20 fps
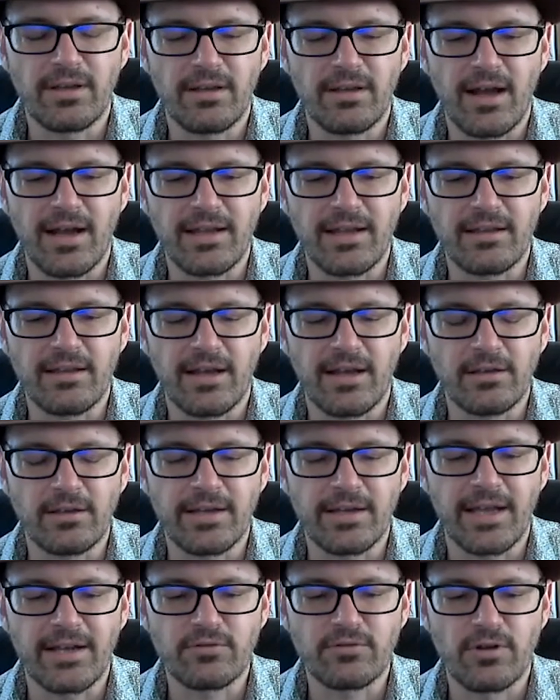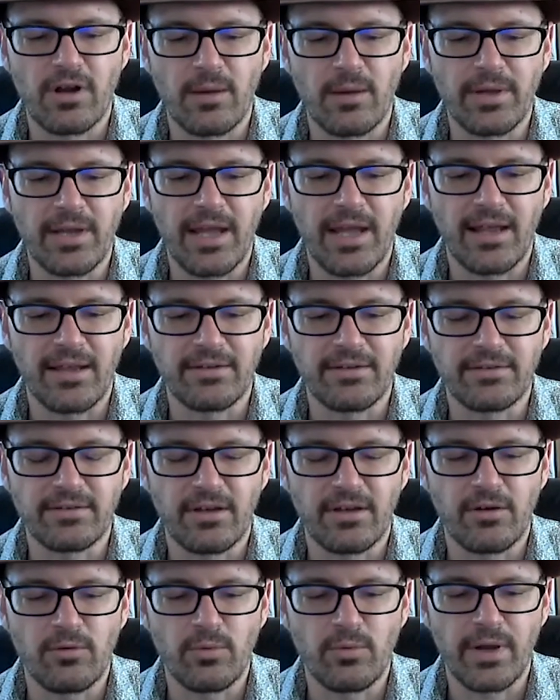I look at trauma as
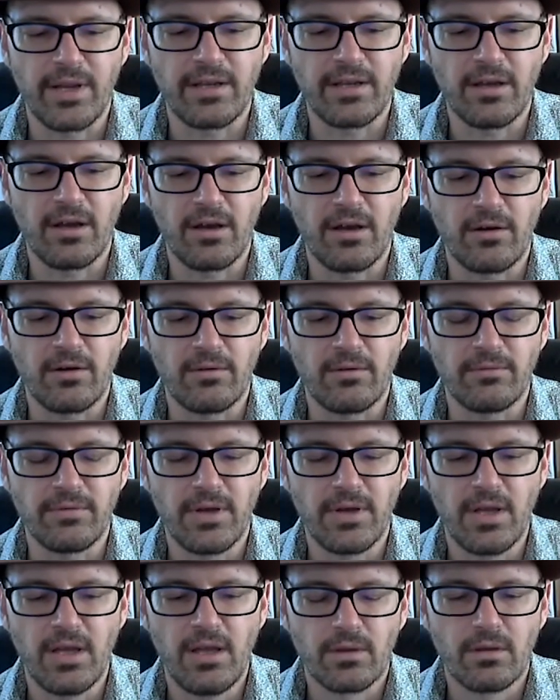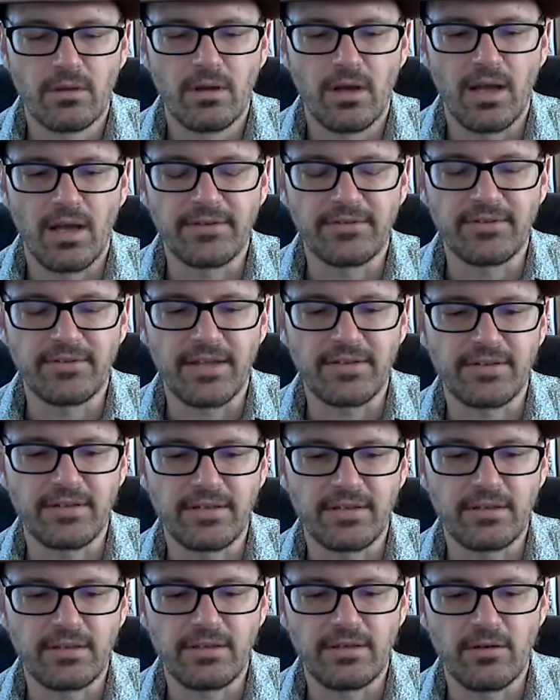a way of
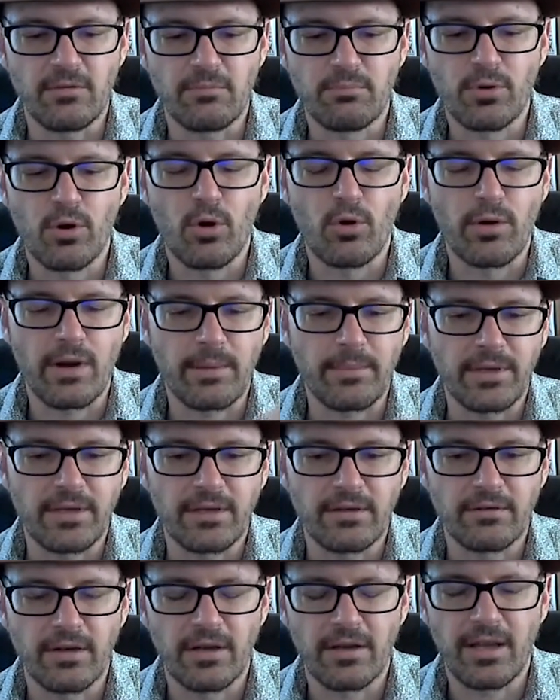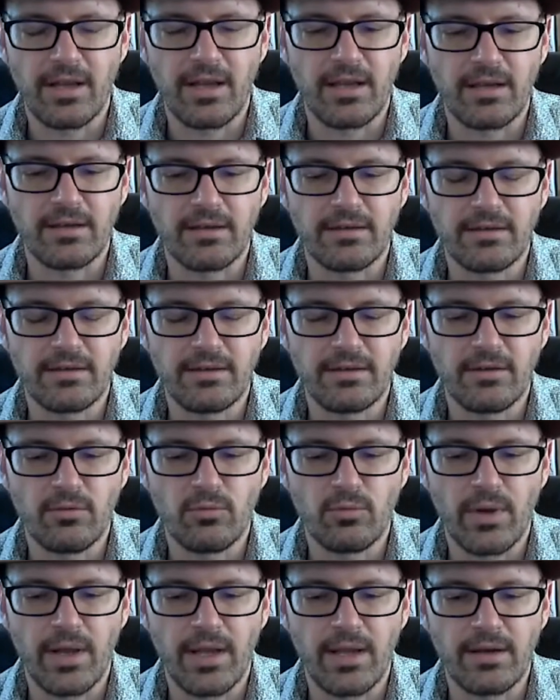assessing, programming. And,
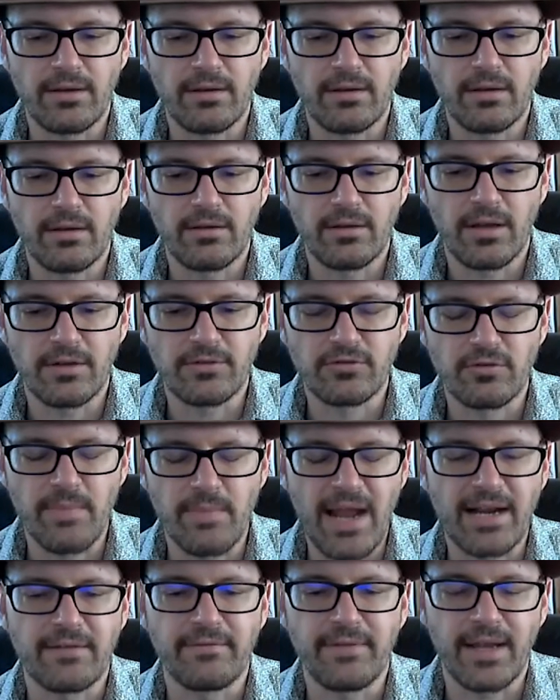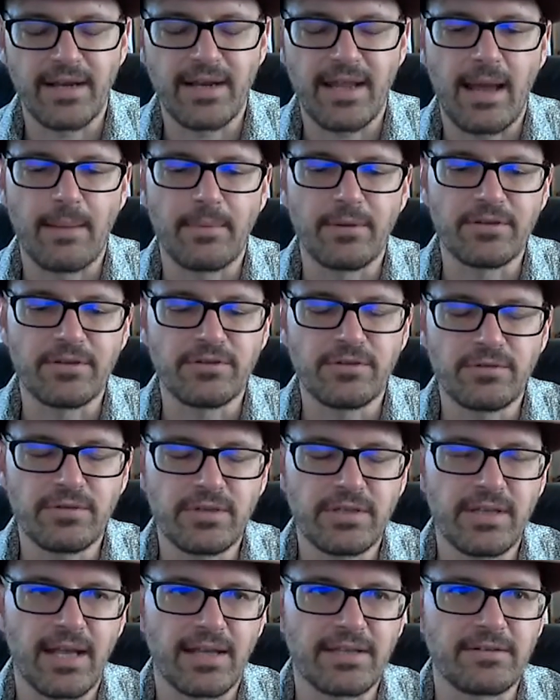when a traumatic event happens,
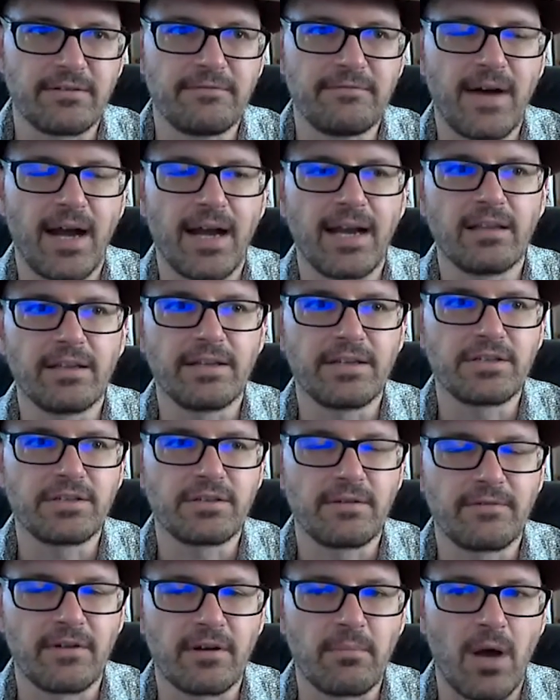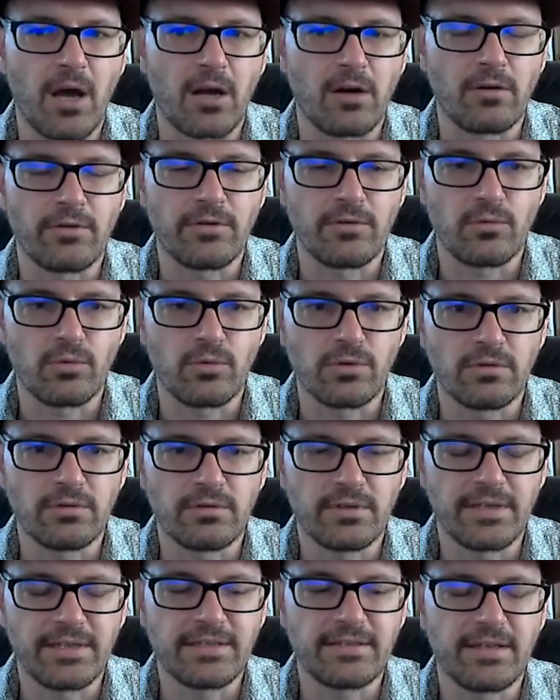usually that's a violation of our model of the world.
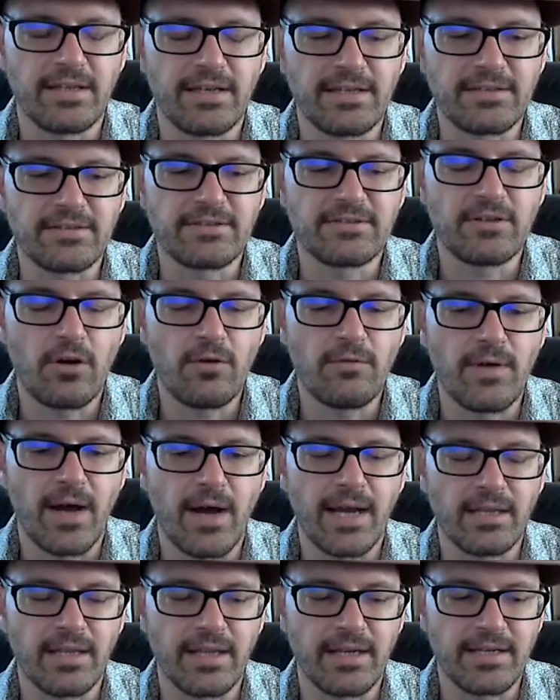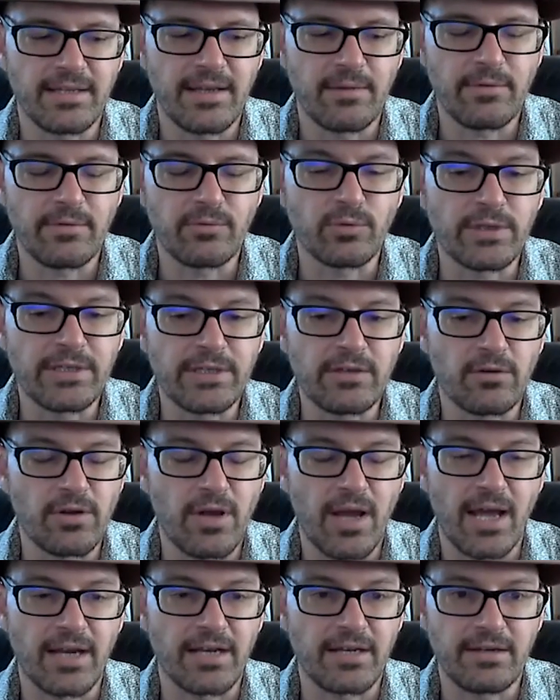And it's so violating that we really don't
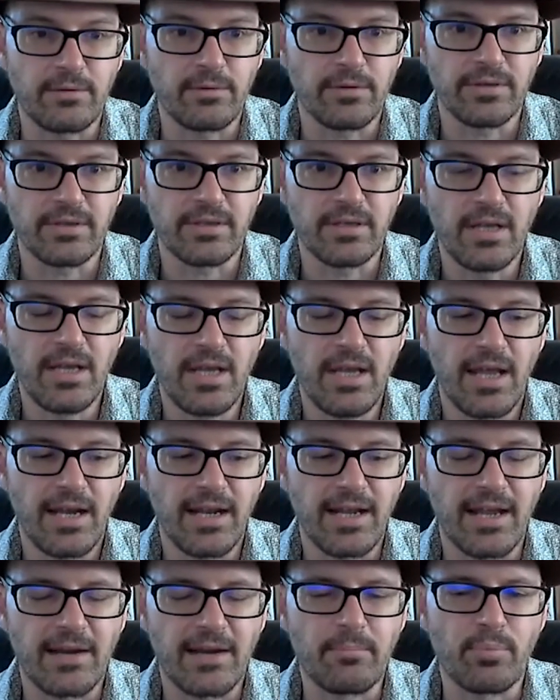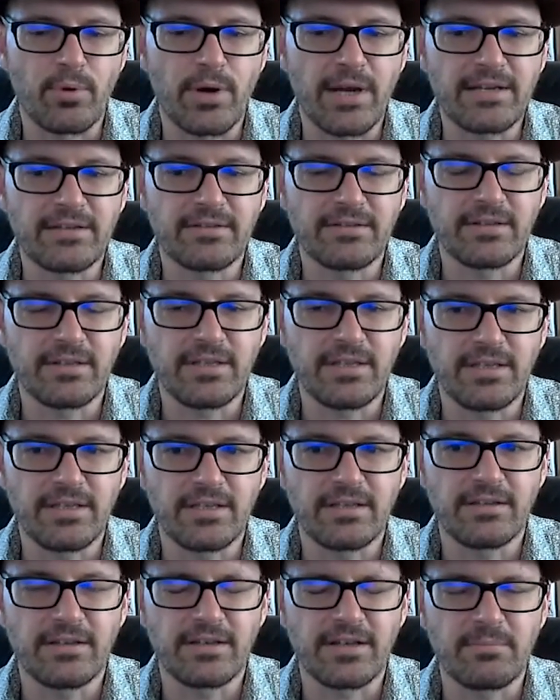know how to deal with it. And it kind of breaks the
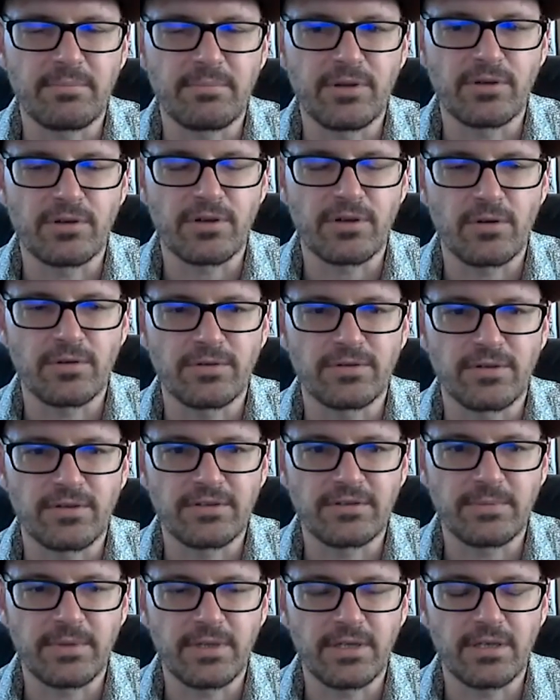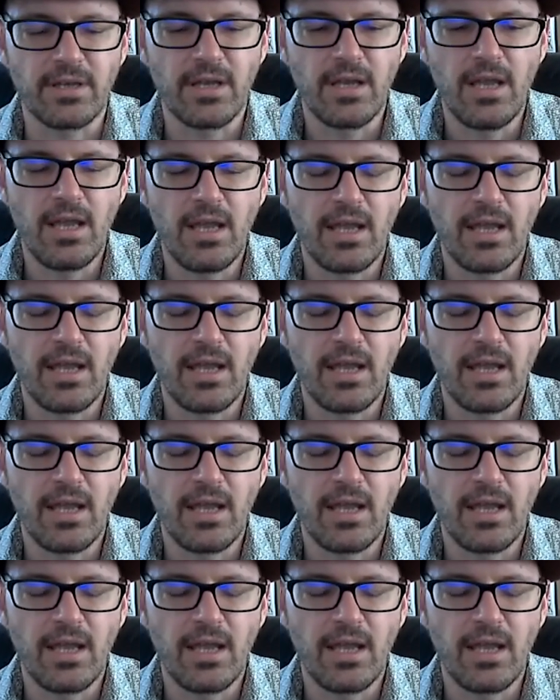computer code, so to speak.